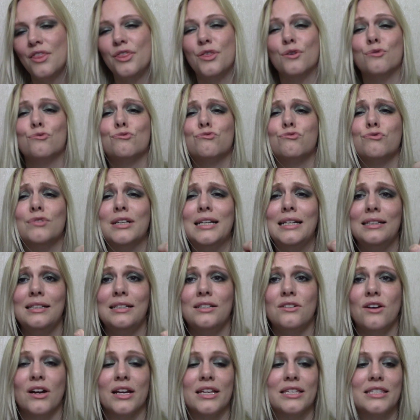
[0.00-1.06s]
The really
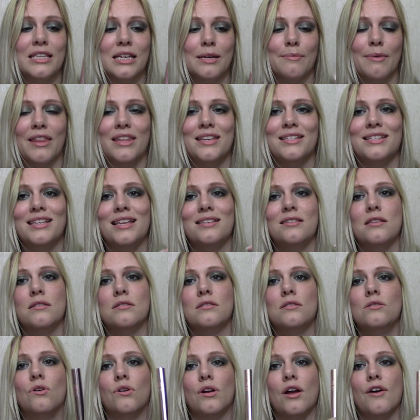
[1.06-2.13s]
nice thing about this is it's
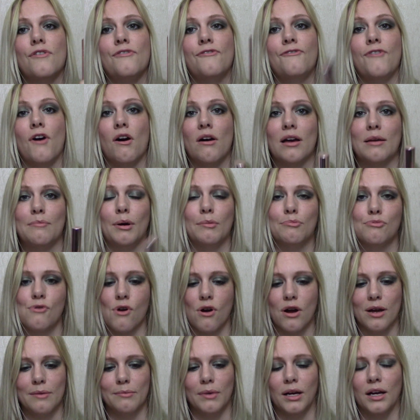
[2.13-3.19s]
not a fibre
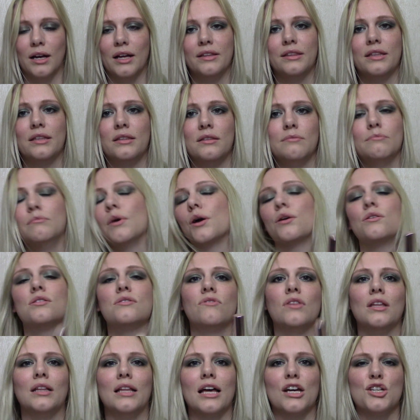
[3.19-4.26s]
primer, and most
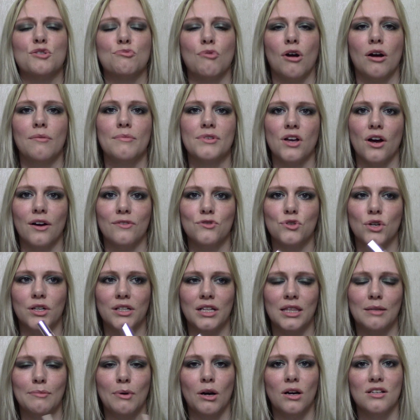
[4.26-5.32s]
of the lash primers I've tried
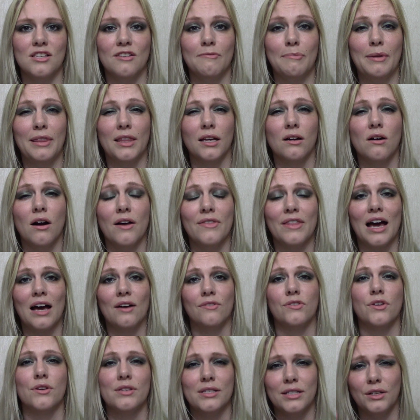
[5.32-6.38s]
in the past have been the kind that
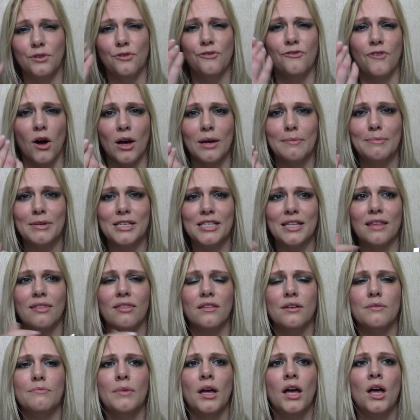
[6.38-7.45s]
have those little fibres in
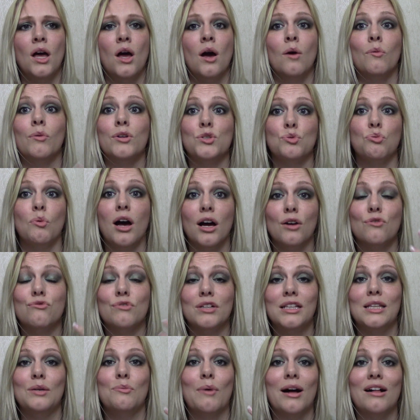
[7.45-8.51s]
them, which work
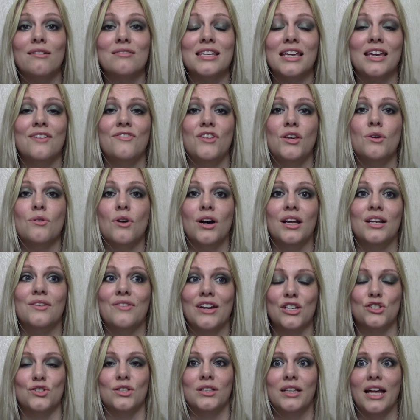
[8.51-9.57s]
really well to give you kind of
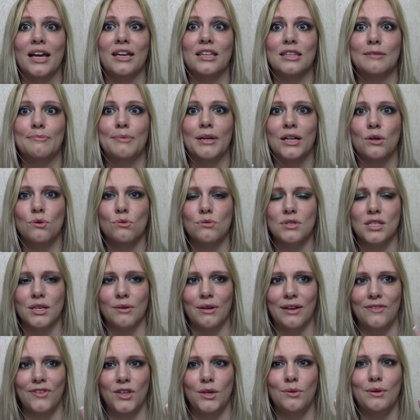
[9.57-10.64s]
extra length, but also if